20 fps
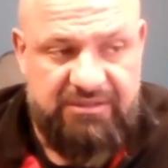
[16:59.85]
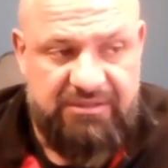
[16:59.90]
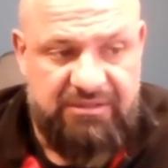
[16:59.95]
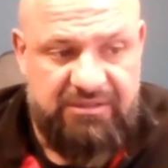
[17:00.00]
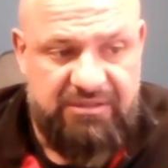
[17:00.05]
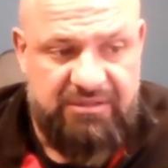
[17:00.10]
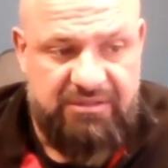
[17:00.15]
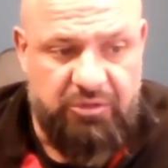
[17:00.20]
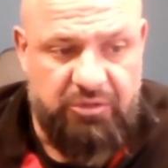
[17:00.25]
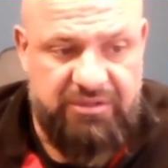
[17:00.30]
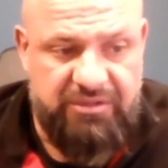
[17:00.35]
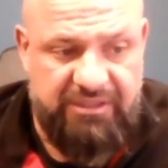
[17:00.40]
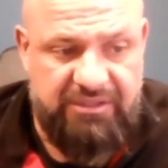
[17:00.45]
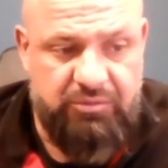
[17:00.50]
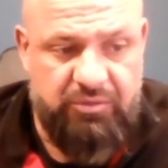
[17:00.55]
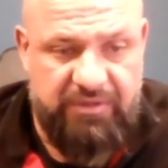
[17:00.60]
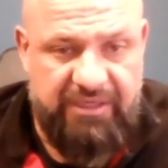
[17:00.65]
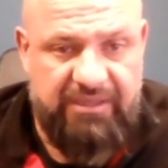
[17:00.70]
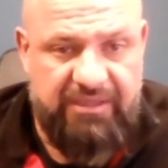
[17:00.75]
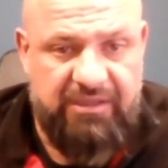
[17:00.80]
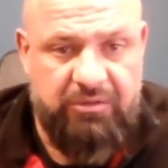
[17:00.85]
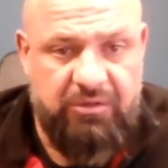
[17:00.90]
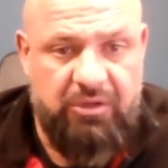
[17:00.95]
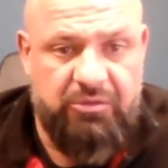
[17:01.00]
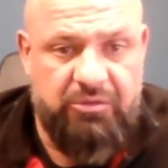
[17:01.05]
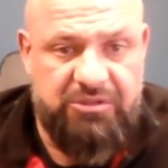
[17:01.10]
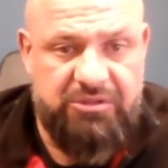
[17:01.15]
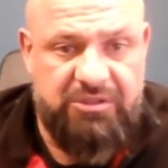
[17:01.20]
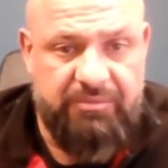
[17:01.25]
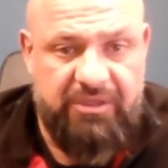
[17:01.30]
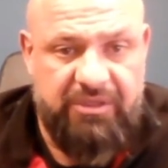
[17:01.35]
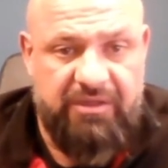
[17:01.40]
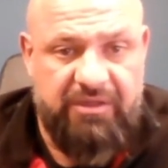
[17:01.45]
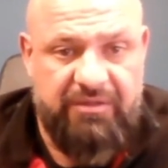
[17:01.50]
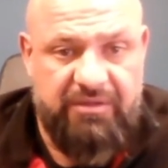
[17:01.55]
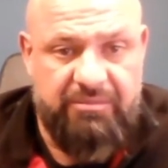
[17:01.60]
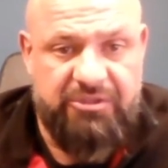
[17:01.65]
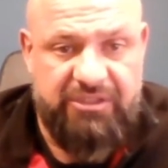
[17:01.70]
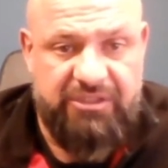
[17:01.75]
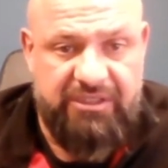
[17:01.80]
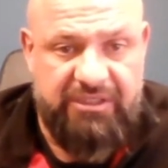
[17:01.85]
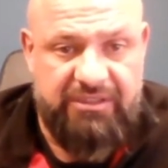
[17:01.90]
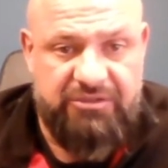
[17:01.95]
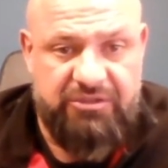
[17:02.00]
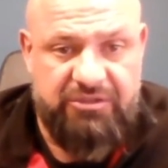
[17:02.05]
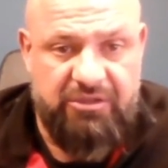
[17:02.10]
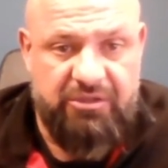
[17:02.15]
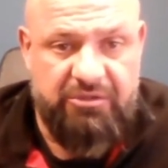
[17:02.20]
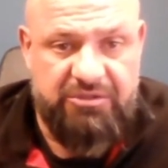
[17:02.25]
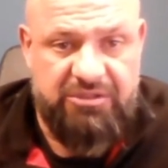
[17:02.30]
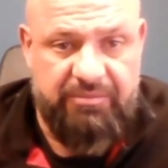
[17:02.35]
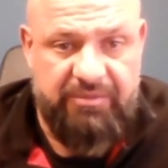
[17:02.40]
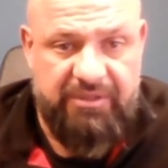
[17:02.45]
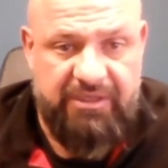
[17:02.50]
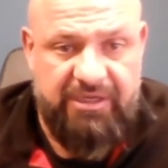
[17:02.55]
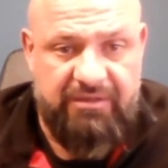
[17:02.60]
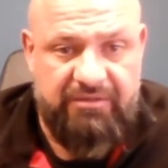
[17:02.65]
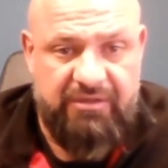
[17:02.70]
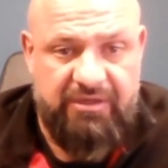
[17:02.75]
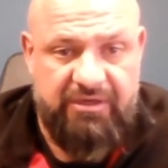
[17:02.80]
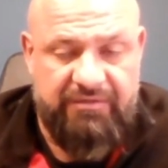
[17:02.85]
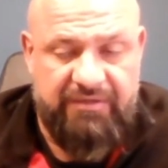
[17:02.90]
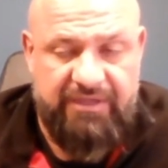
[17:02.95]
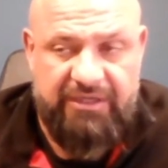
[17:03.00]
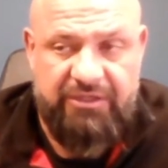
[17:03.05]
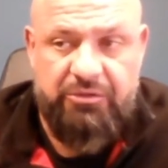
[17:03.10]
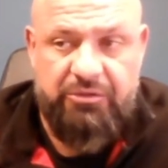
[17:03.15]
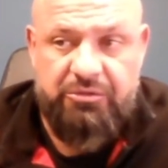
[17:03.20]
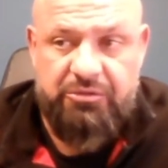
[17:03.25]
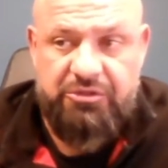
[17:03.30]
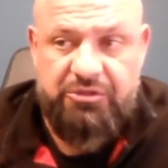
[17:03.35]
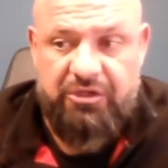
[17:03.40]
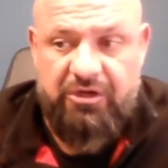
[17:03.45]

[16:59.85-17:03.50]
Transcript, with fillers: Those things, when they load something on the machines or load something out there, and they use your